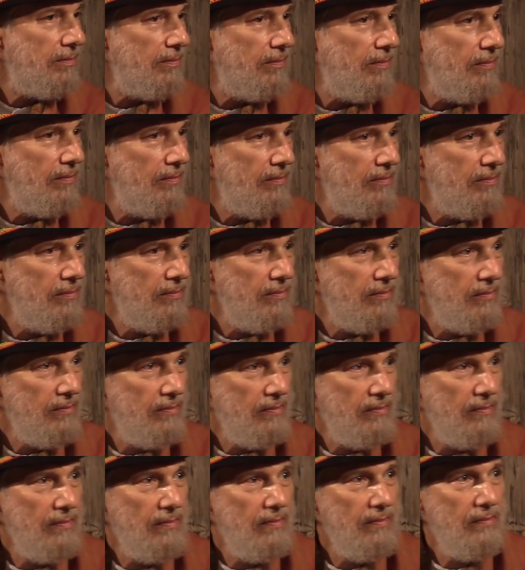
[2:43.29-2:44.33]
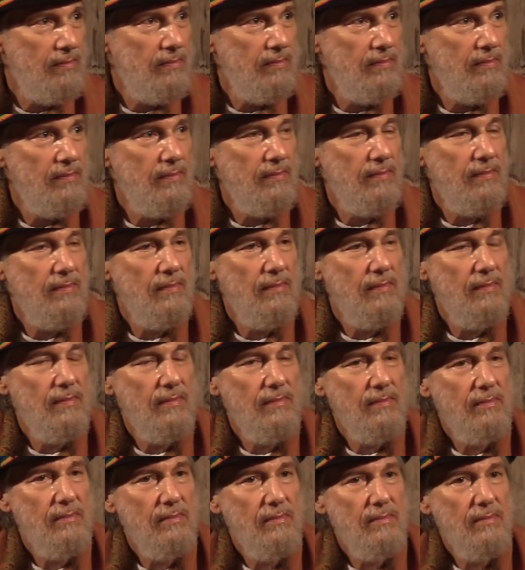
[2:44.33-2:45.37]

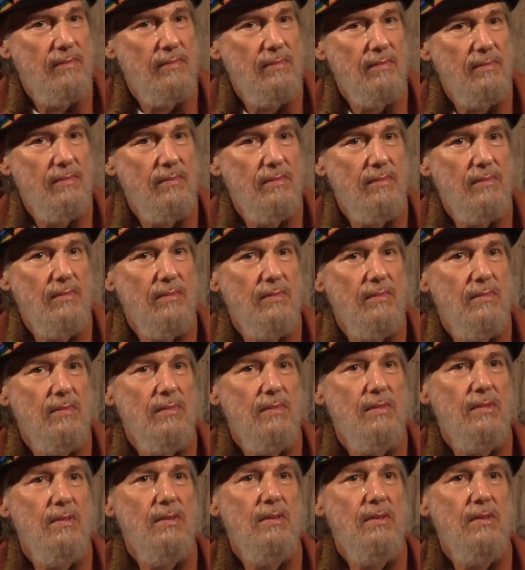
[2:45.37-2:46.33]
(no one is talking)